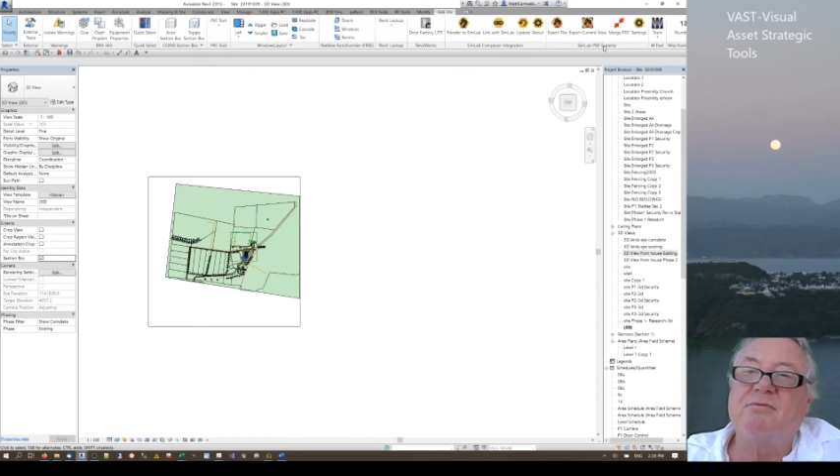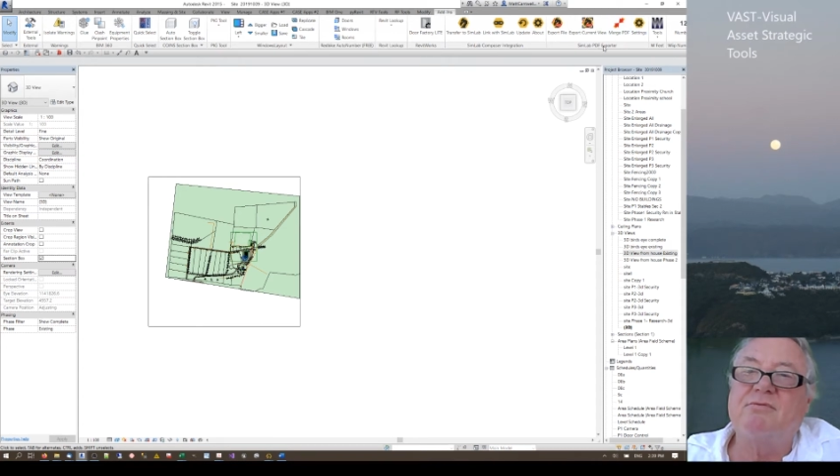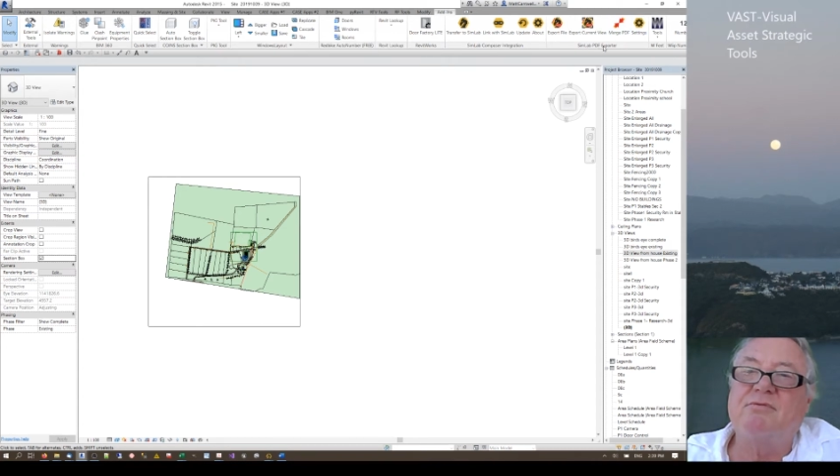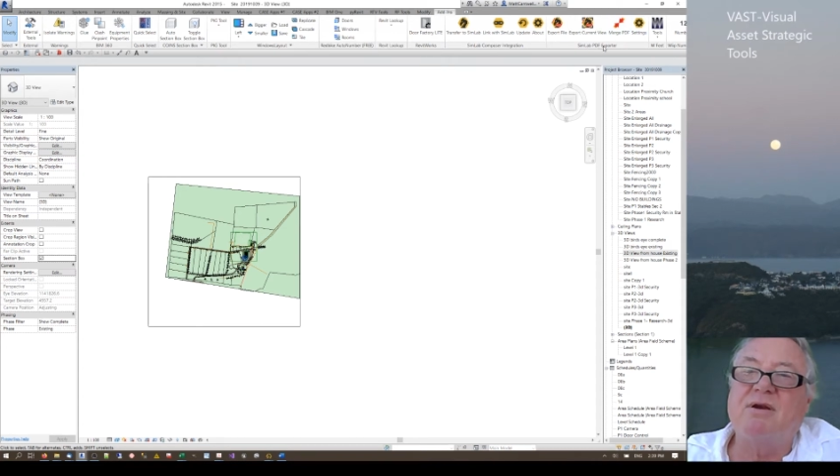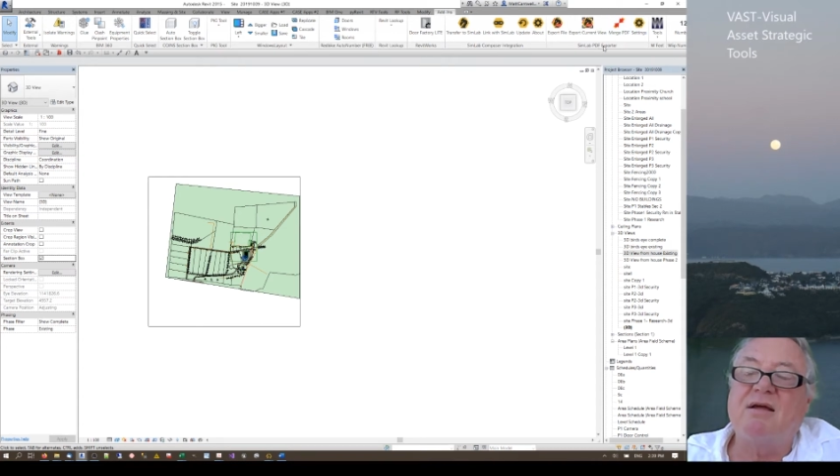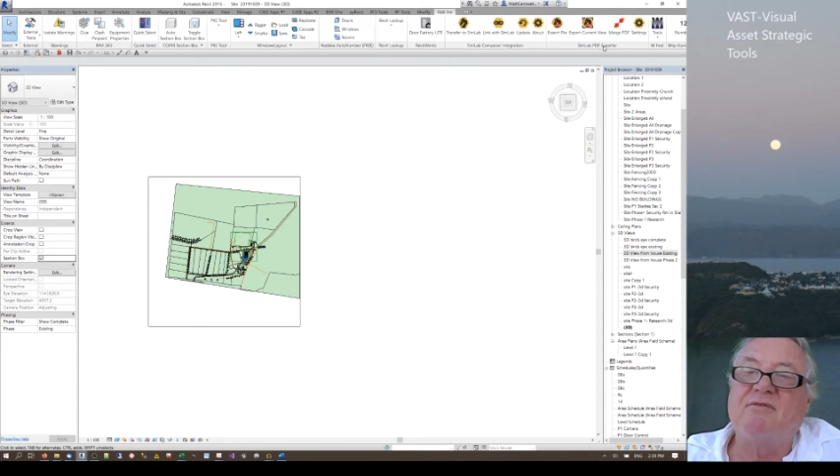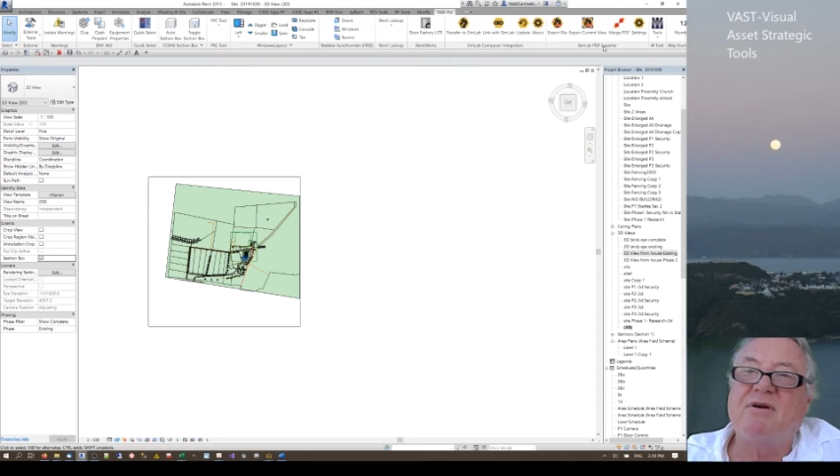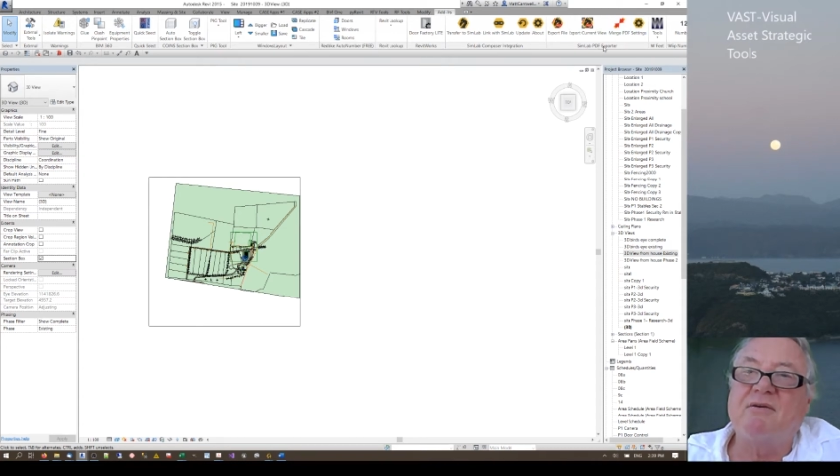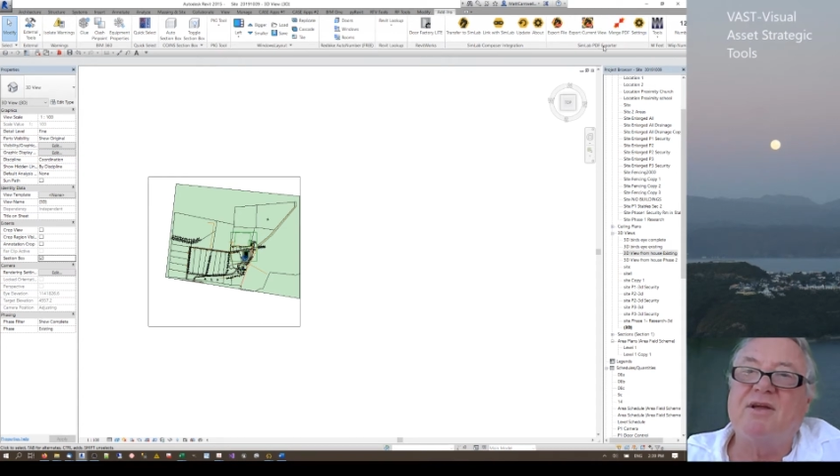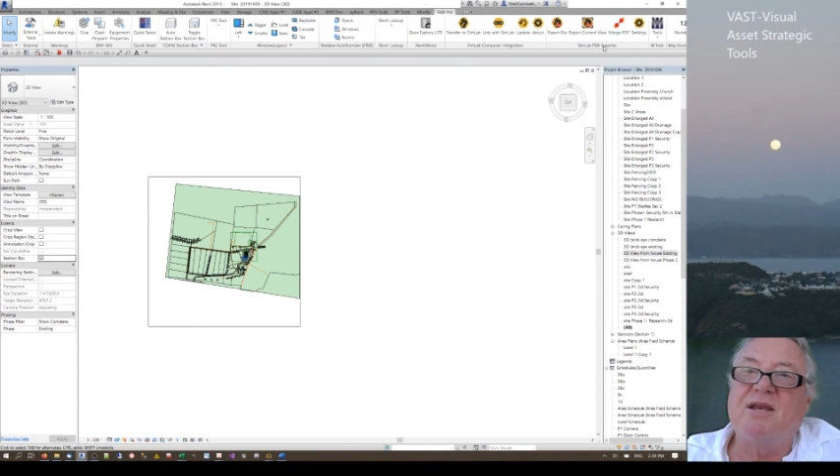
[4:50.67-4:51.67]
Re
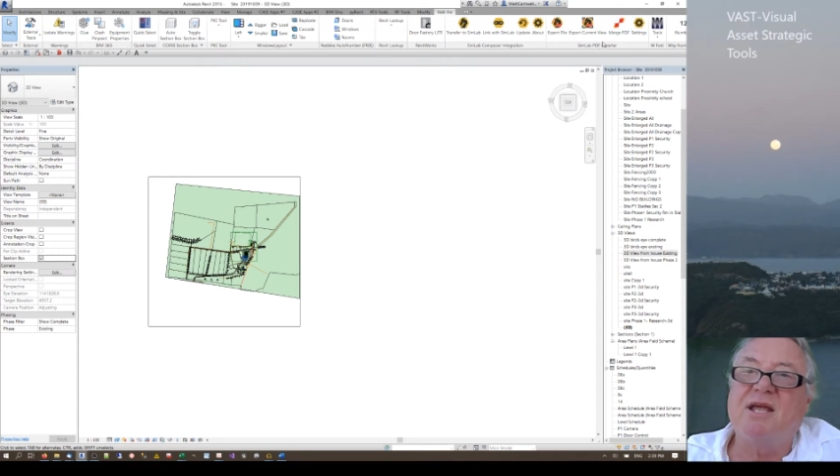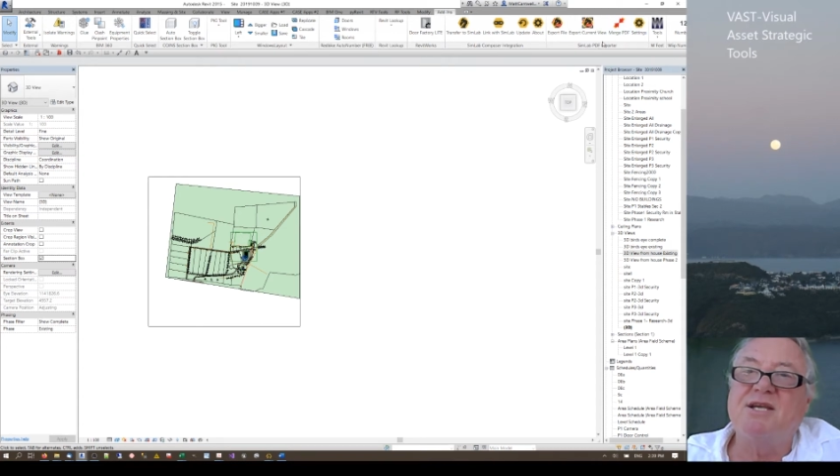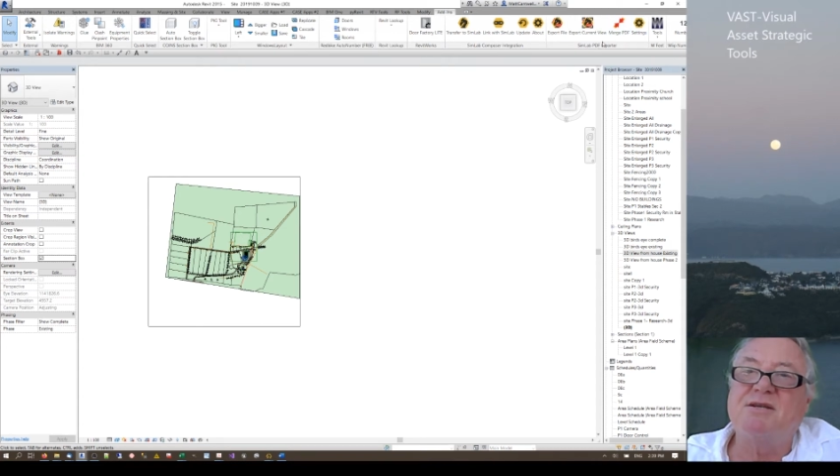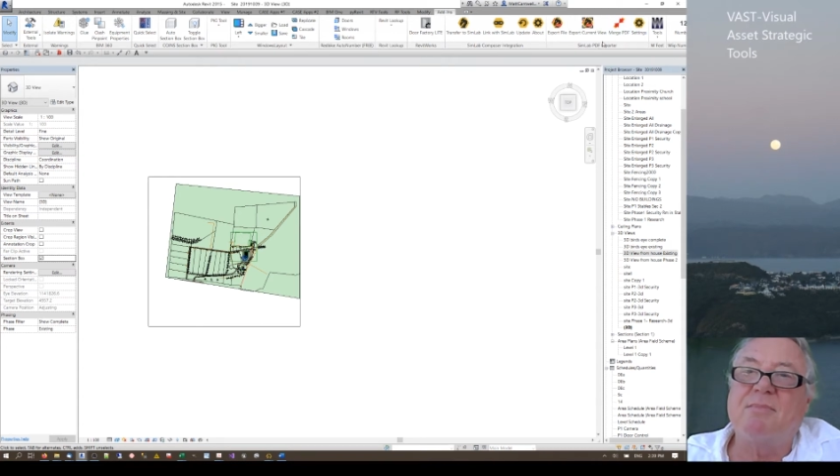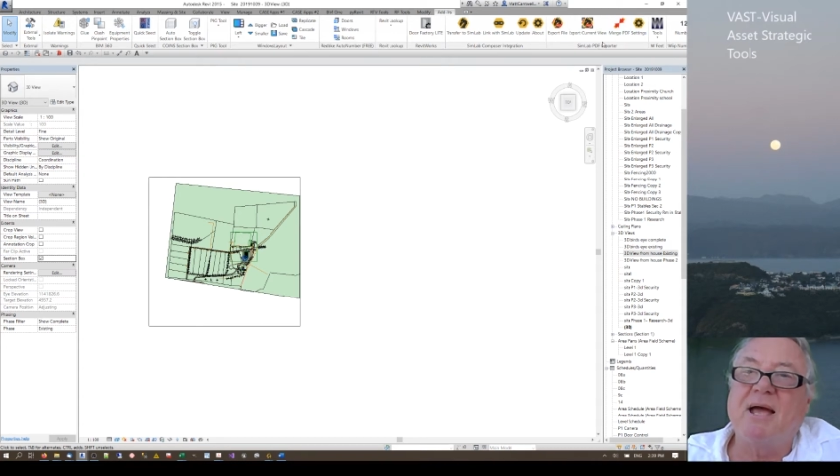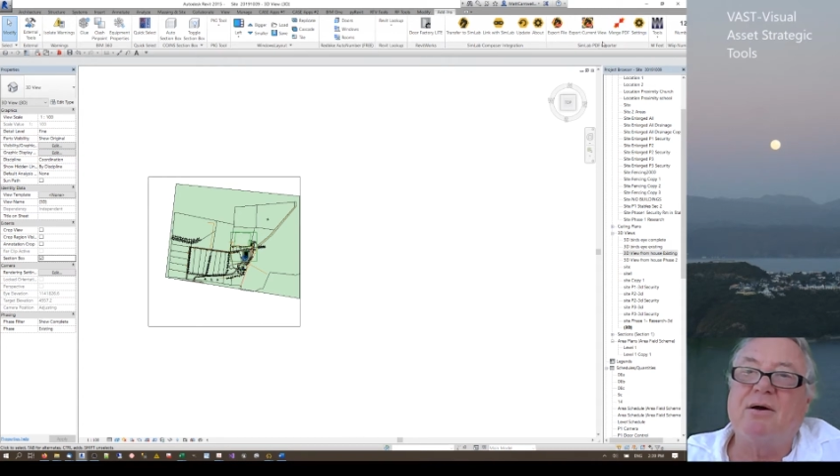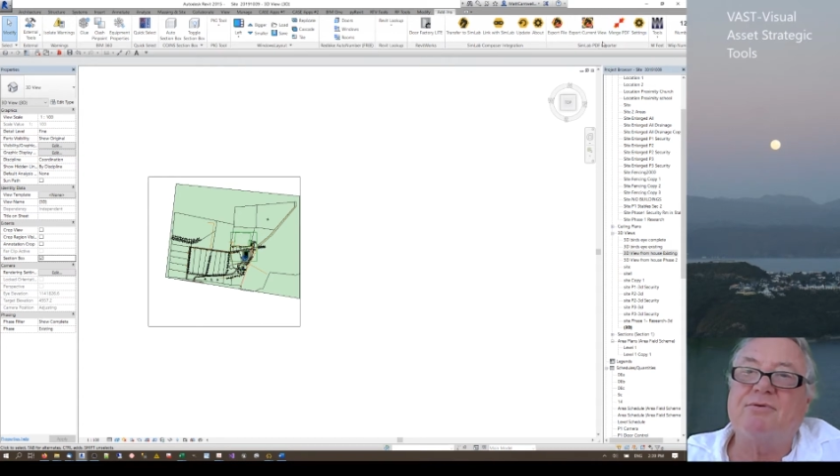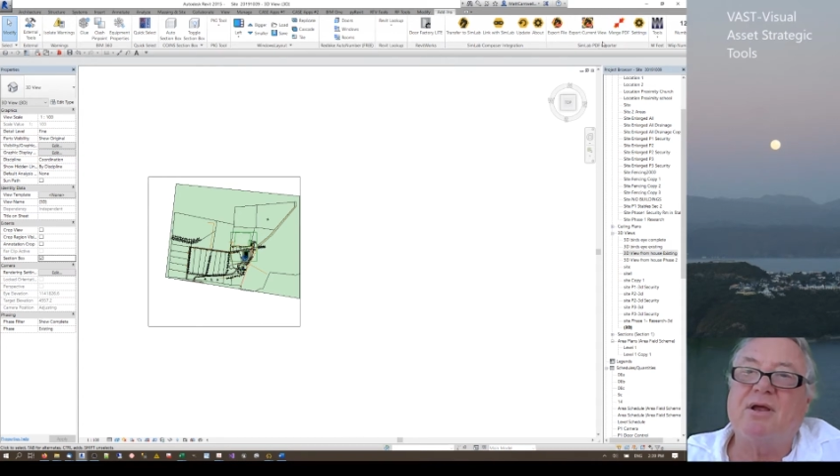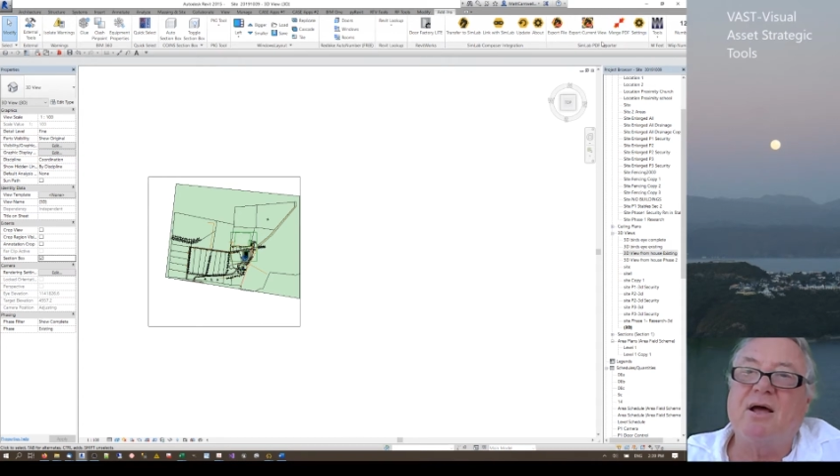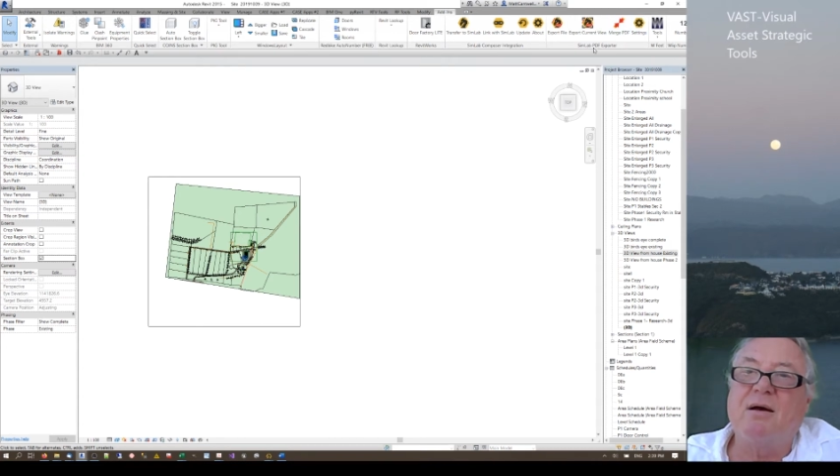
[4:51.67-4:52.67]
Revit is
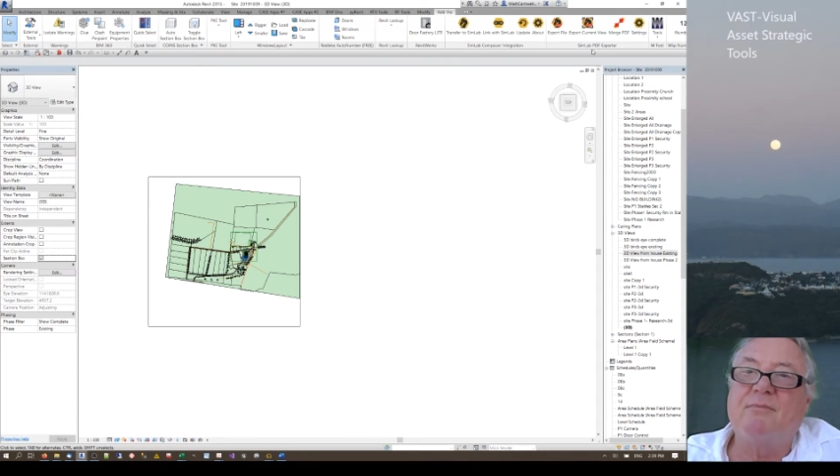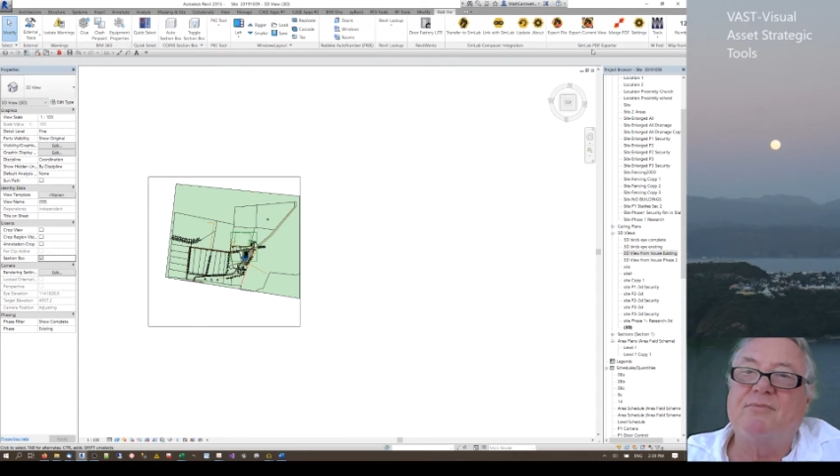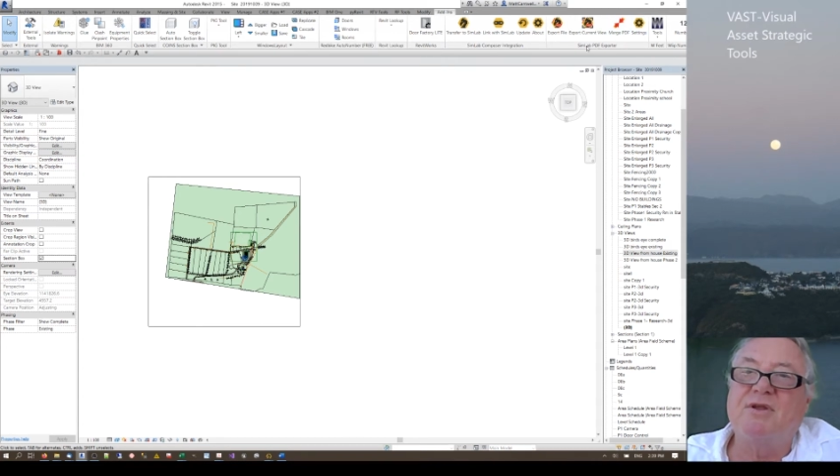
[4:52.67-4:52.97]
about, um,